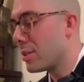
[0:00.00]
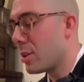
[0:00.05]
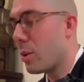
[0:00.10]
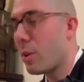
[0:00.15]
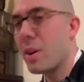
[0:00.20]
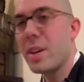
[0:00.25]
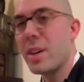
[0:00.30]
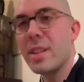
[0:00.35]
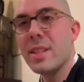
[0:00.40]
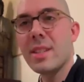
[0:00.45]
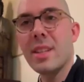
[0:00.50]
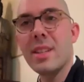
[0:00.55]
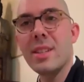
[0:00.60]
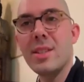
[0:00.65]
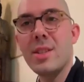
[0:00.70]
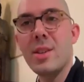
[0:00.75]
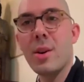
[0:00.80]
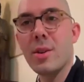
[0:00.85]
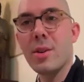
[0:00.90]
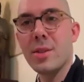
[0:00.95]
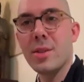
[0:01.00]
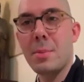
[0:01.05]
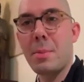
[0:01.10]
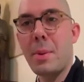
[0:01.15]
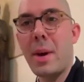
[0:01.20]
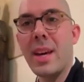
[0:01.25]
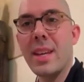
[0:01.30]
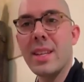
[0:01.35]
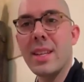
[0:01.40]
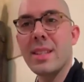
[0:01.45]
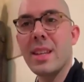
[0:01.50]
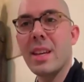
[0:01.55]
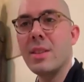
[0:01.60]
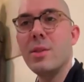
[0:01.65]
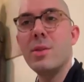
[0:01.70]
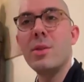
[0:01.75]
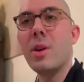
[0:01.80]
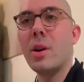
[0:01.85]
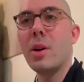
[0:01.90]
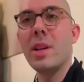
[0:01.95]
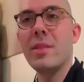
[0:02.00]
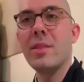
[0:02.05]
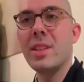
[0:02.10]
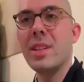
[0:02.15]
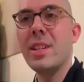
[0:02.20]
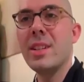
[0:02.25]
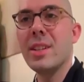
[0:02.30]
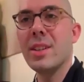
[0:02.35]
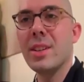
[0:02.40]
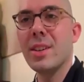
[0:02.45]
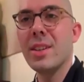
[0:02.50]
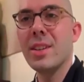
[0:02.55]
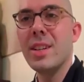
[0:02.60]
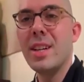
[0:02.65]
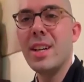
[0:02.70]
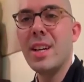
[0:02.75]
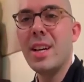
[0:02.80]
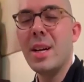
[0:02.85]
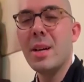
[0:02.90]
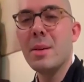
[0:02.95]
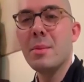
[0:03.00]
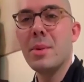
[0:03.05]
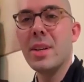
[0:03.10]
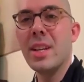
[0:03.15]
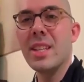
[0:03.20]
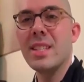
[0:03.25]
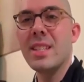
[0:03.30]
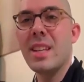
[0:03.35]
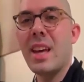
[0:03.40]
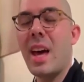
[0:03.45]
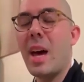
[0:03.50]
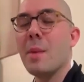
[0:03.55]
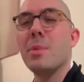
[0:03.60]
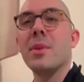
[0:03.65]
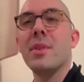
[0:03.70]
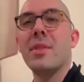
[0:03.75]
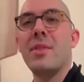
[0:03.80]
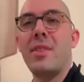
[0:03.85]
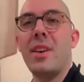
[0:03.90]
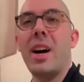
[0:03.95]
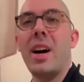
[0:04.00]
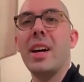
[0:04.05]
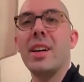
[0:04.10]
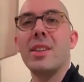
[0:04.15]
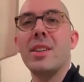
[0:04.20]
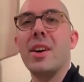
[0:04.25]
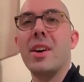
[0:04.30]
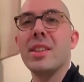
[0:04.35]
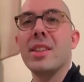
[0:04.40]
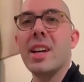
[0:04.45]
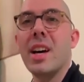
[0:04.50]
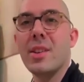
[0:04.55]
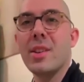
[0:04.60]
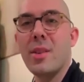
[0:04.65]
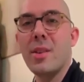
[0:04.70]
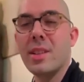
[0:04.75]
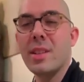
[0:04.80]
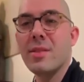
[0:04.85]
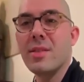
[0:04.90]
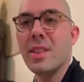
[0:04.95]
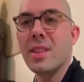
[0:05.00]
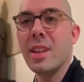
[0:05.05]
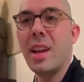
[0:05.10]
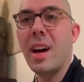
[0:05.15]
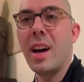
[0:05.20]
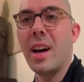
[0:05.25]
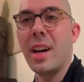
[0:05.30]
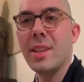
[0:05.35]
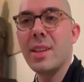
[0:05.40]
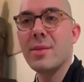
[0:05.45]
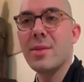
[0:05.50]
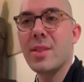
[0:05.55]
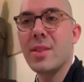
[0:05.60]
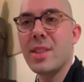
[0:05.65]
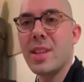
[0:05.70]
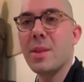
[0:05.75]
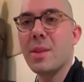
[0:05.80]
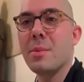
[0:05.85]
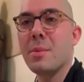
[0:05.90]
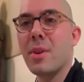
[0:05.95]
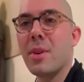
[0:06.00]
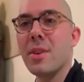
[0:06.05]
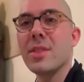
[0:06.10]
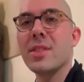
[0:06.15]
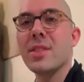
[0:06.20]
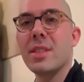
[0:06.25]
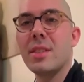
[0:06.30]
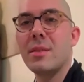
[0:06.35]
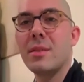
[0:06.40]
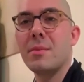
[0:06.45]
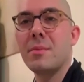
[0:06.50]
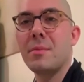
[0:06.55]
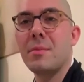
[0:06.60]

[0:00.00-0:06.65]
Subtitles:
noise in your space that you don't even hear, but it's amplified on the other end of the line for the other person.